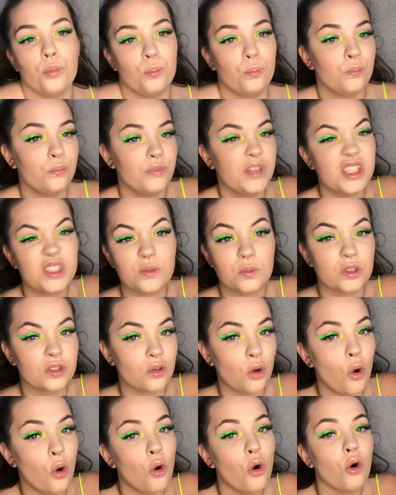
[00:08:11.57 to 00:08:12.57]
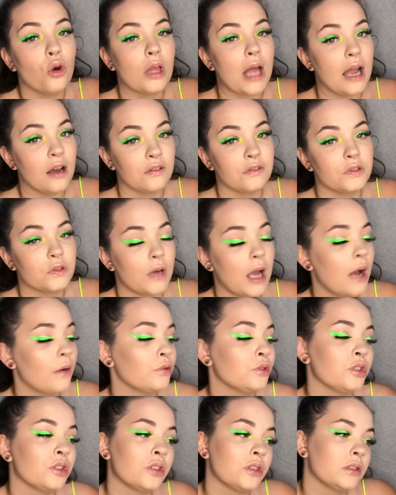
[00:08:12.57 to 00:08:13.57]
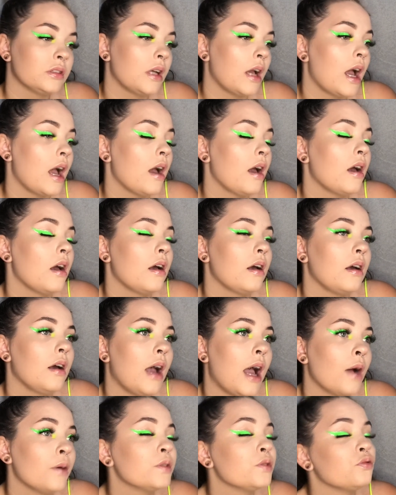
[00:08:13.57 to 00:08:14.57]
this was all after I was